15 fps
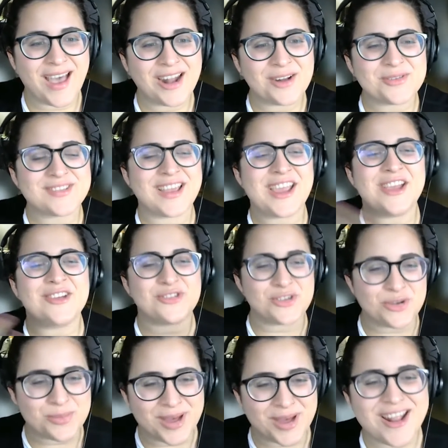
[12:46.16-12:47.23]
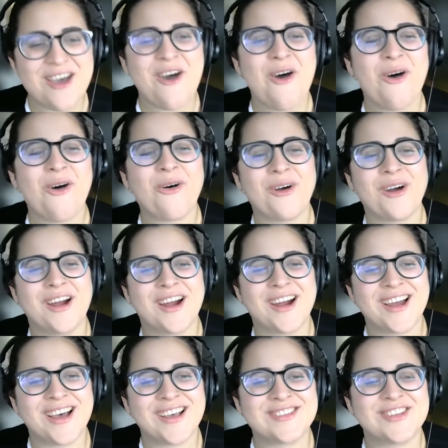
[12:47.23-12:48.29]
don't want to say issue, but
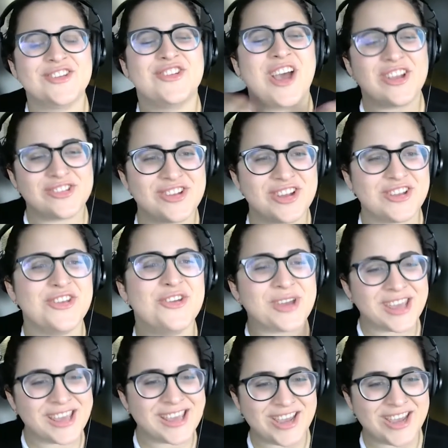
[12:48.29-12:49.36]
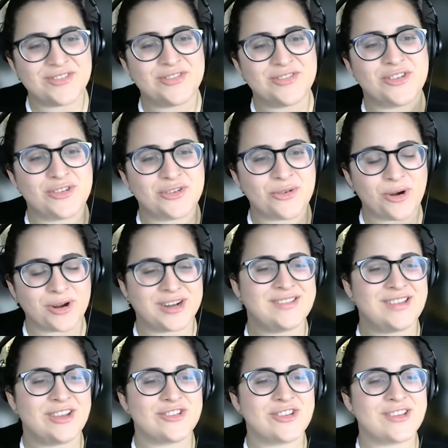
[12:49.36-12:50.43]
or suggestion you can give to
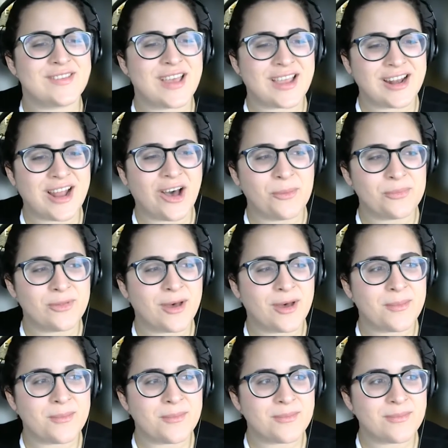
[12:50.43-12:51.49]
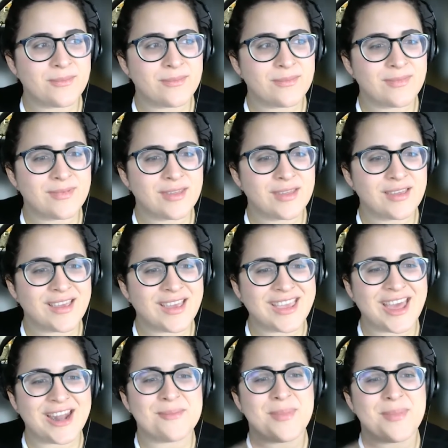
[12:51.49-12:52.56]
organizations that can help them
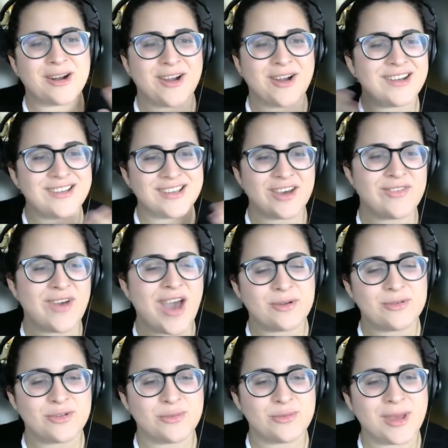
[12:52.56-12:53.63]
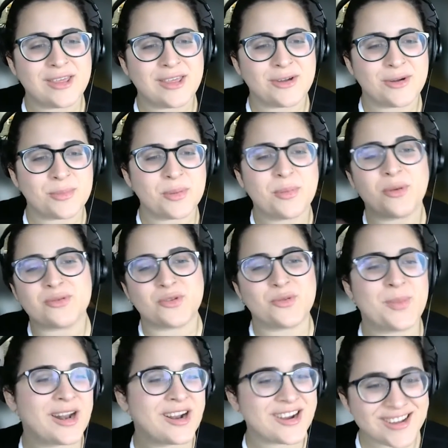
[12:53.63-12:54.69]
get a better idea of how to make their proposals
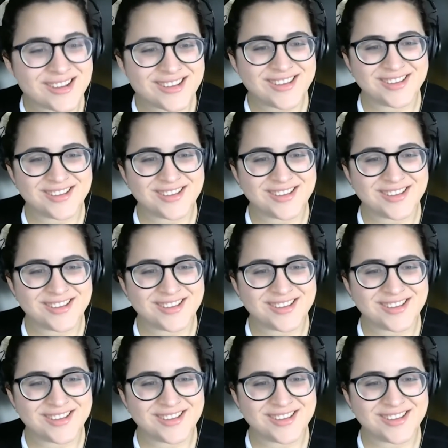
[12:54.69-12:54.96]
better?